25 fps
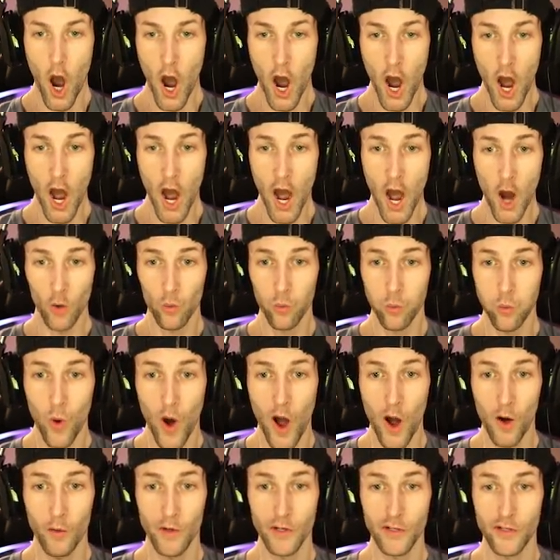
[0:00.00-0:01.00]
Oh,
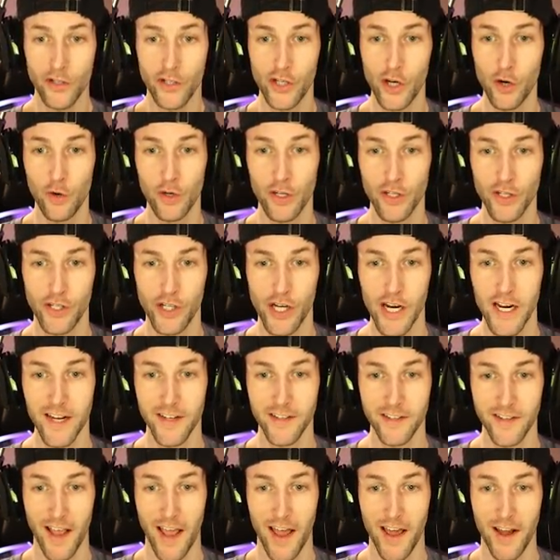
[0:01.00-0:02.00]
wow, he's shooting
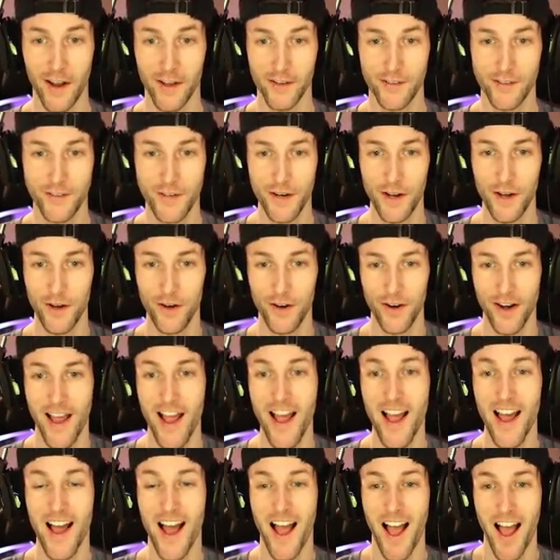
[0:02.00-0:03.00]
cheese at us,
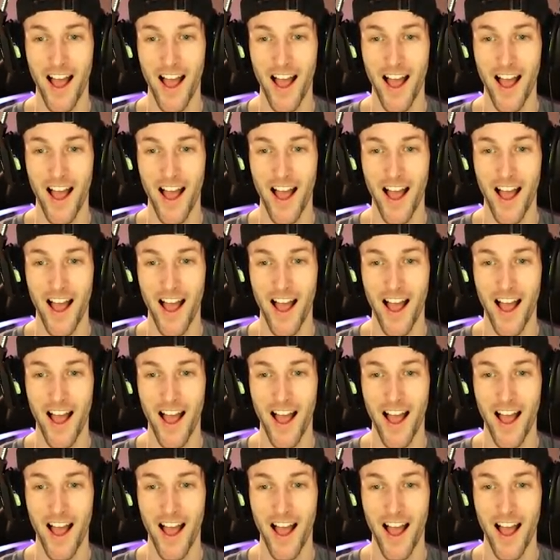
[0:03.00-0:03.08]
dude.